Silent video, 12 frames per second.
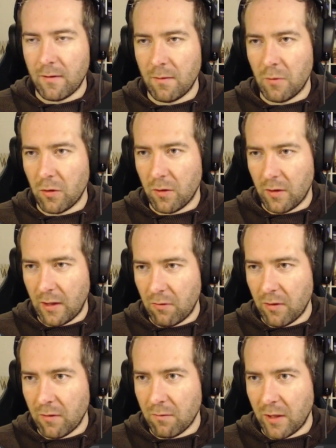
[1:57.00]
I'm gonna get
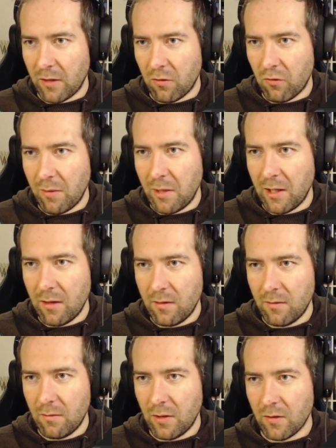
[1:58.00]
rid of my trimming
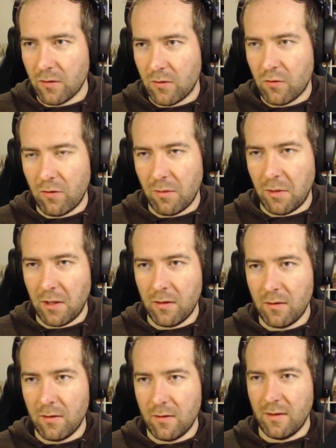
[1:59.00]
because trimming
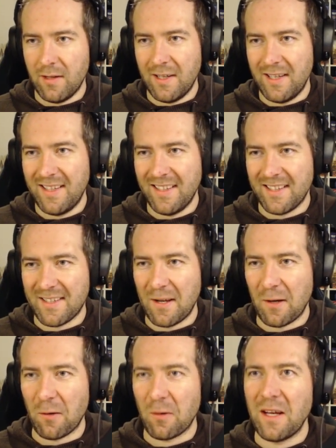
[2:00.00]
is
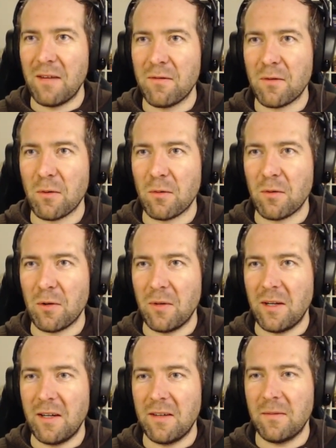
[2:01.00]
not okay for what we're doing
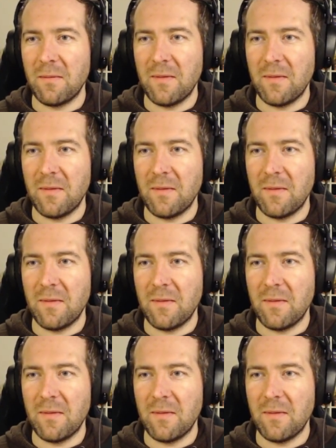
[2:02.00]
here.